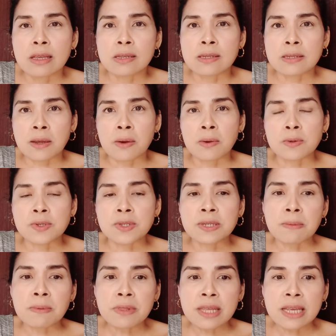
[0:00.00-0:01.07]
So
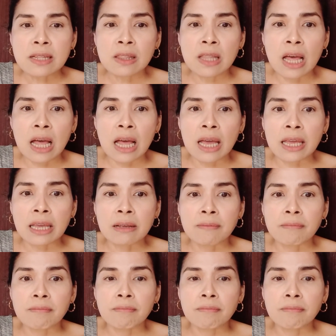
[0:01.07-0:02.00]
something like,